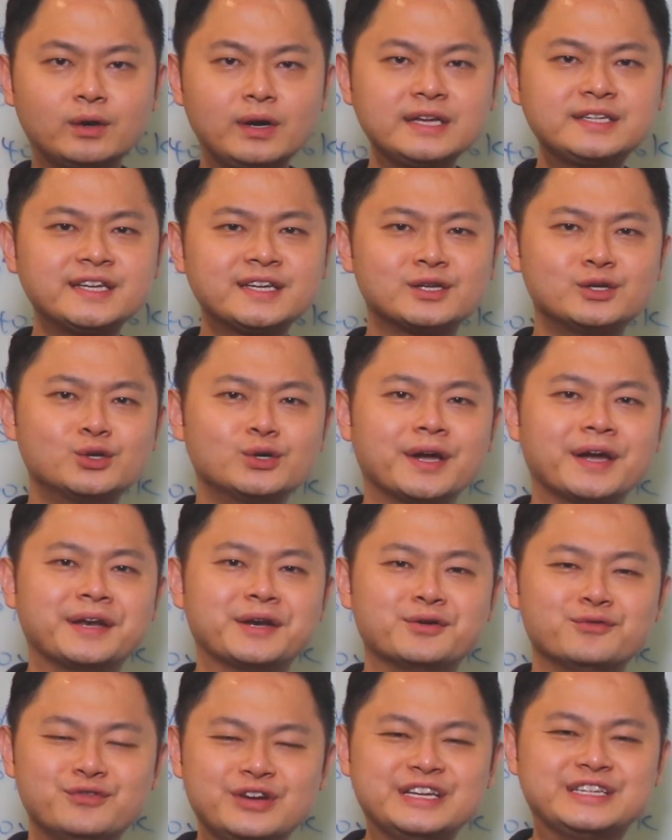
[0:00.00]
let's take a look at
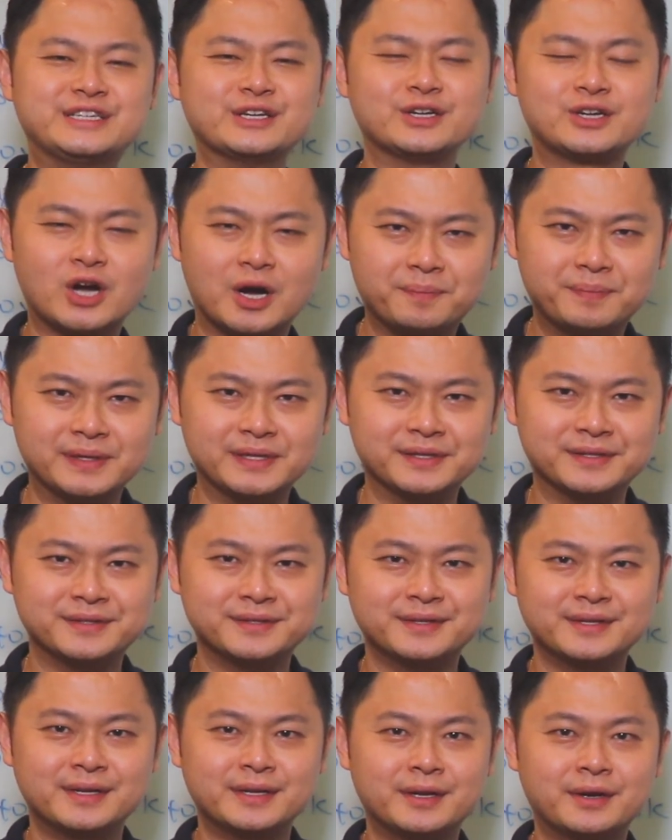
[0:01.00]
the resale couple,
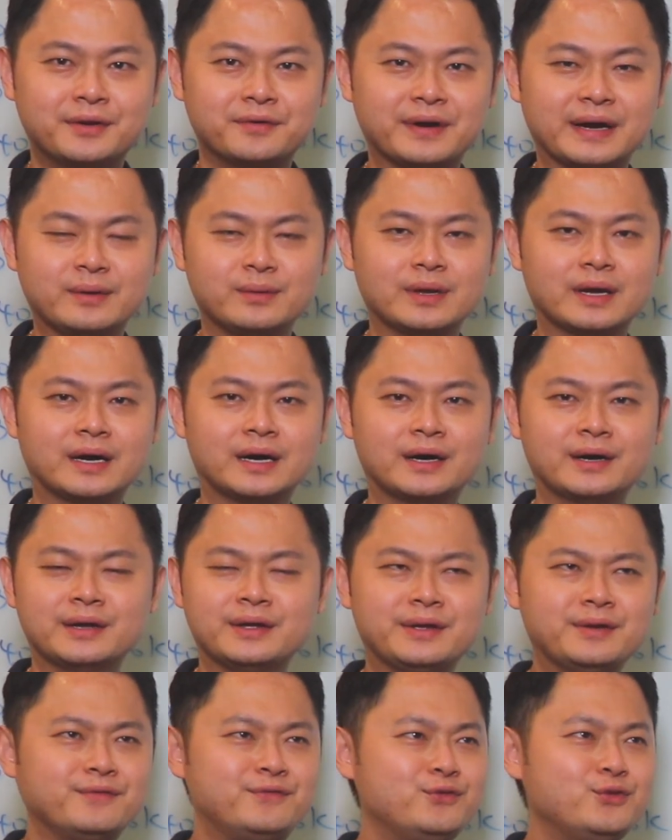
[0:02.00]
right?
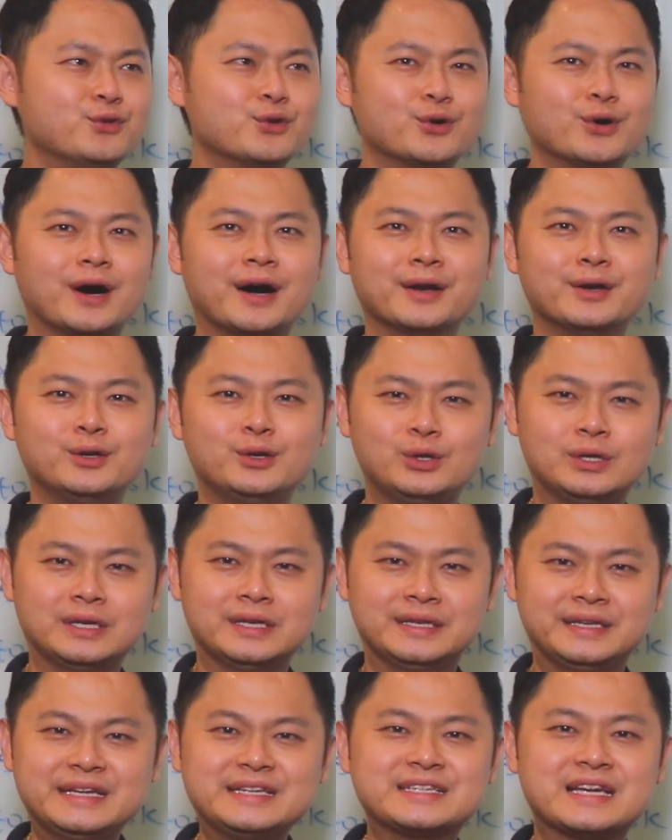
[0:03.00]
If you are
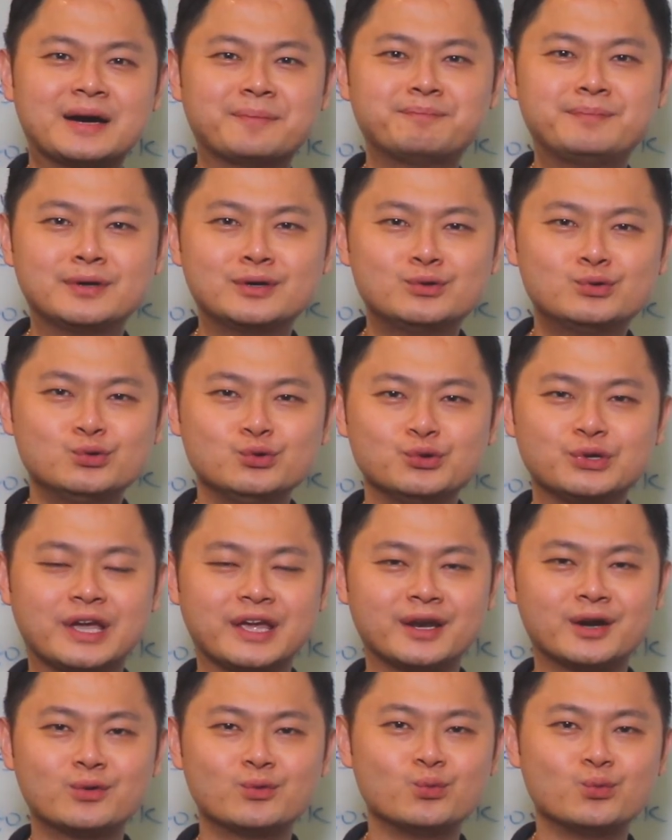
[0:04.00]
this couple who you cannot